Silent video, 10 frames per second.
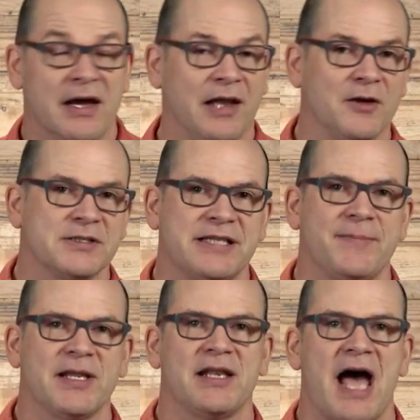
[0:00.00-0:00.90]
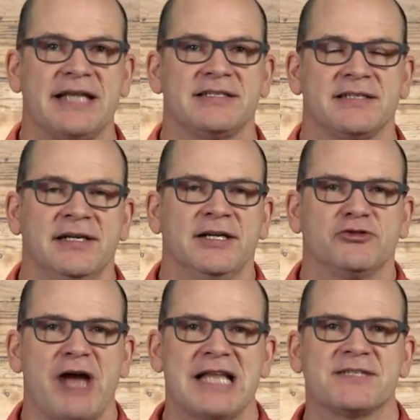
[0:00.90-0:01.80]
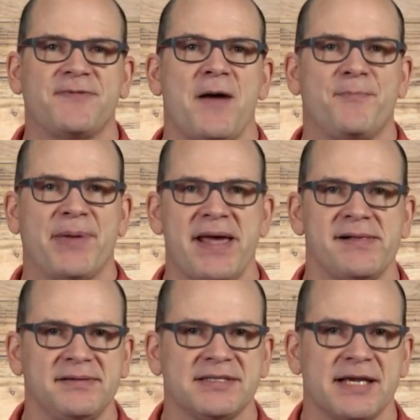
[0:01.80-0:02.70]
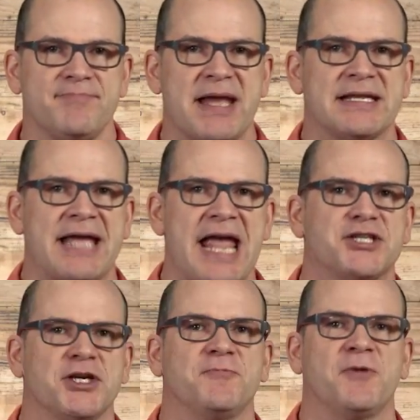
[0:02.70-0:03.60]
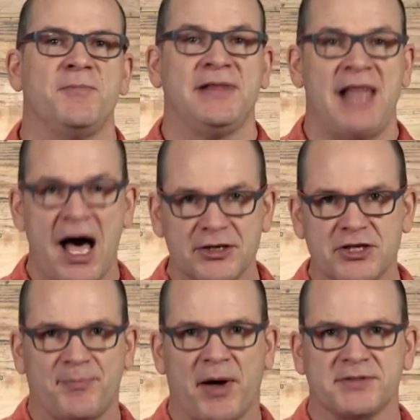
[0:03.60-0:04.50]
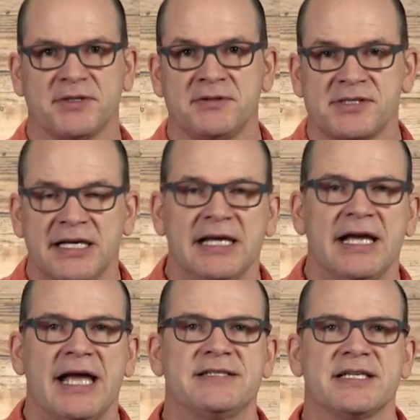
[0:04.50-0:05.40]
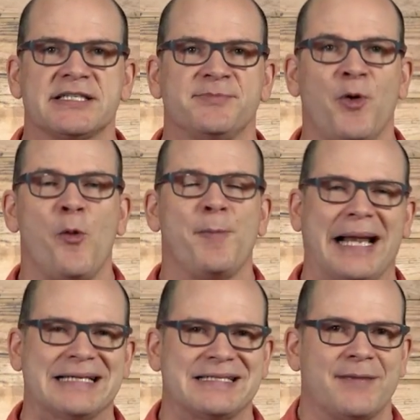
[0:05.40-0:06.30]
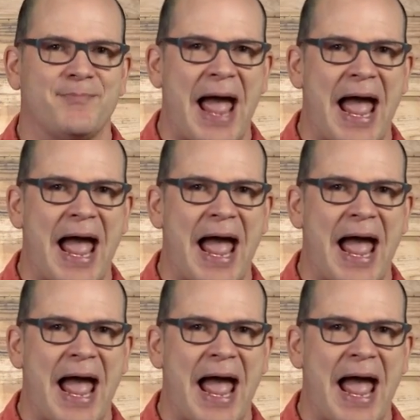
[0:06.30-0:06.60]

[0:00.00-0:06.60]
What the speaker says: Along similar lines, transfer pills and medication from larger bottles into small plastic